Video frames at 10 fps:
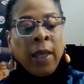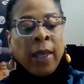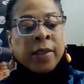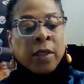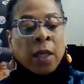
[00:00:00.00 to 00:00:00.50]

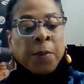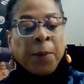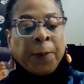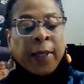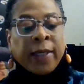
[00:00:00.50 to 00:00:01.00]
It's going to be
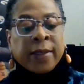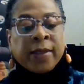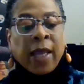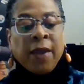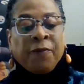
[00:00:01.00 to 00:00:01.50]
played at
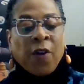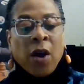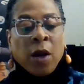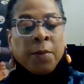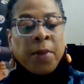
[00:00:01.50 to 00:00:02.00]
State
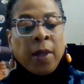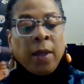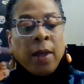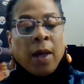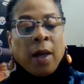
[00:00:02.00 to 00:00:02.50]
Farm
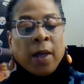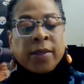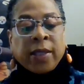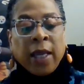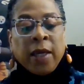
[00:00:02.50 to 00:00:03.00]

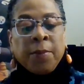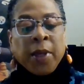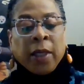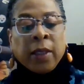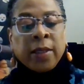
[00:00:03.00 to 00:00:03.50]
Stadium
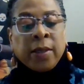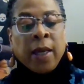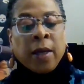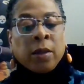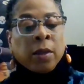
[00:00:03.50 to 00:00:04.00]
in
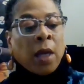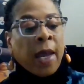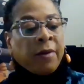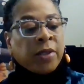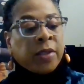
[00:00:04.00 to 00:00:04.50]
Glendale,
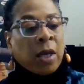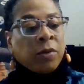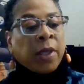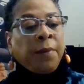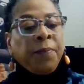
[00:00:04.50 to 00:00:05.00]

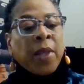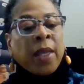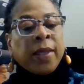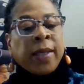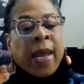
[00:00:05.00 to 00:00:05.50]
Arizona.
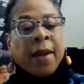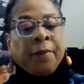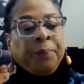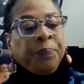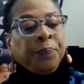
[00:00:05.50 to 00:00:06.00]

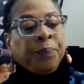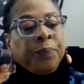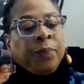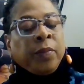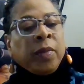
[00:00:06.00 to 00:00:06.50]
Now,
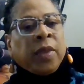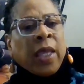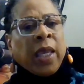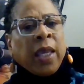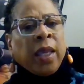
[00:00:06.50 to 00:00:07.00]

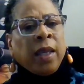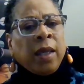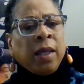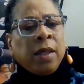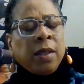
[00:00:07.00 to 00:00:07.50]

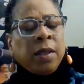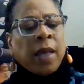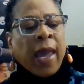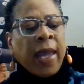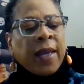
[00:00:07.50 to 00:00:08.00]
the
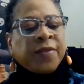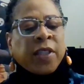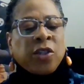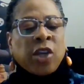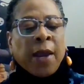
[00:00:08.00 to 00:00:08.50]

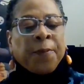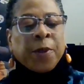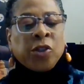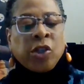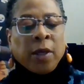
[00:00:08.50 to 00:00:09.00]
AFC
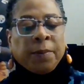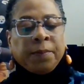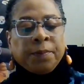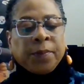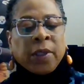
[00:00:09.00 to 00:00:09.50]
Championship
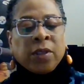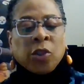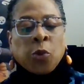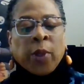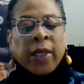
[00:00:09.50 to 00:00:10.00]
is the
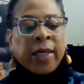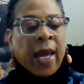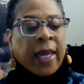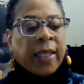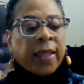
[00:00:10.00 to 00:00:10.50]

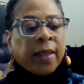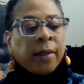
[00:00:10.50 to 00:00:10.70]
29th,